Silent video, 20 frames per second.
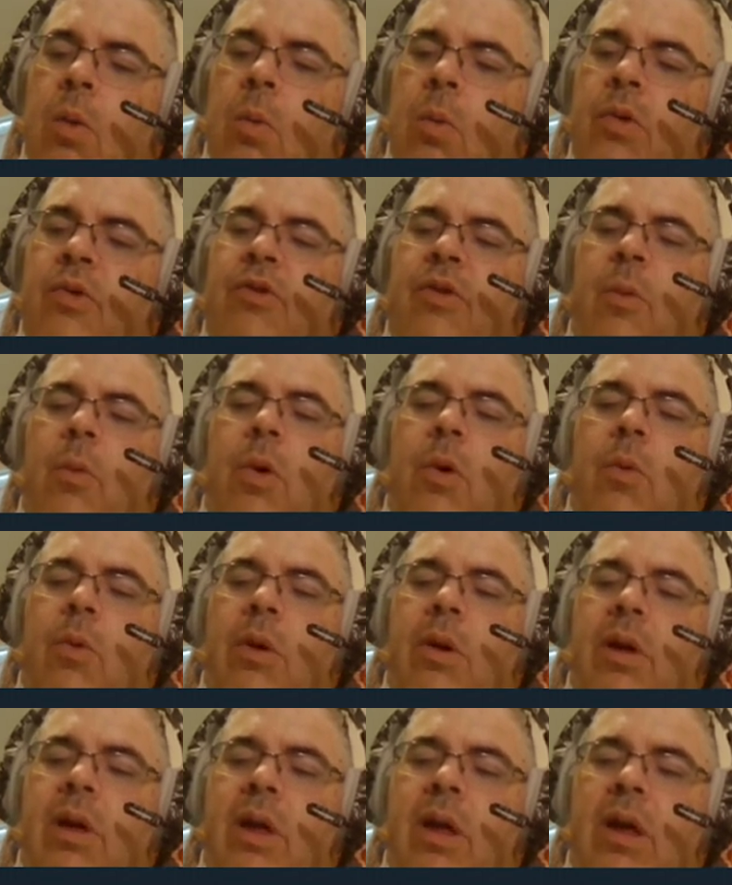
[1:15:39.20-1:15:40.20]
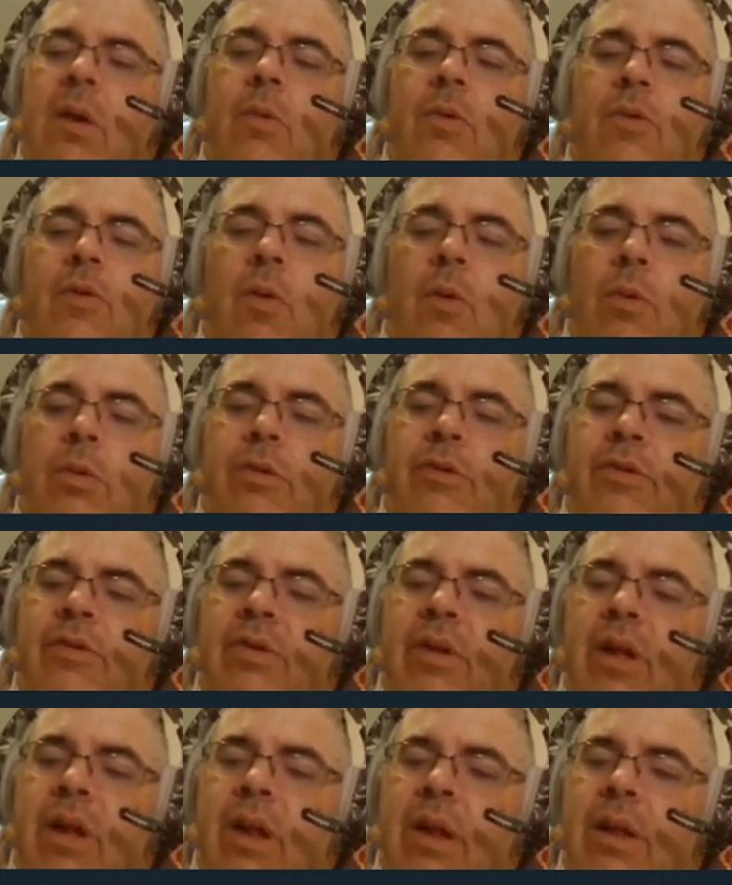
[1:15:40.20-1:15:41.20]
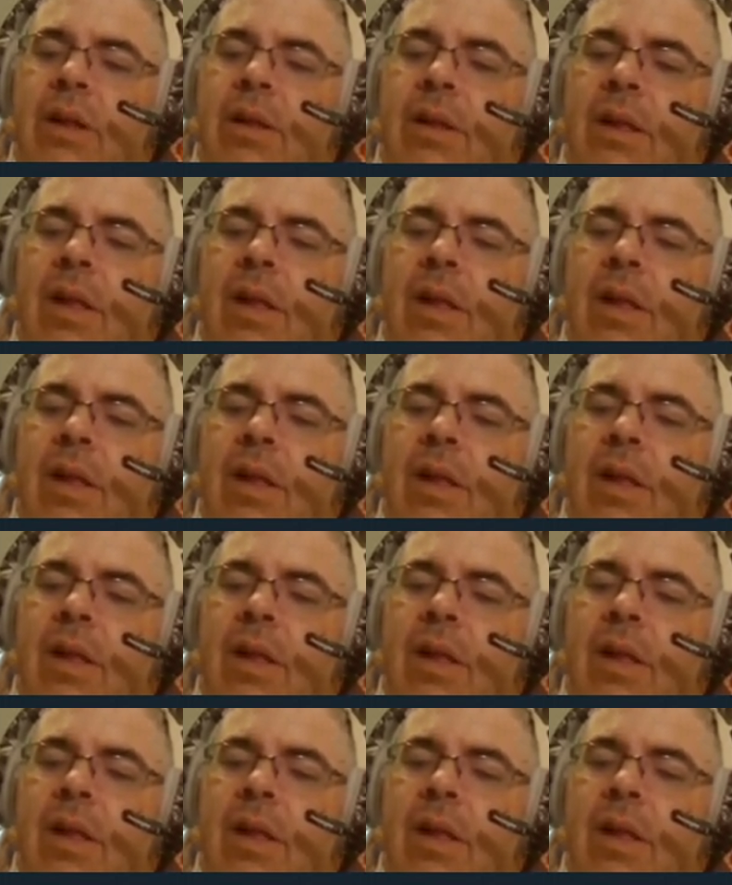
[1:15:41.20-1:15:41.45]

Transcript: When she woke, it was colder still.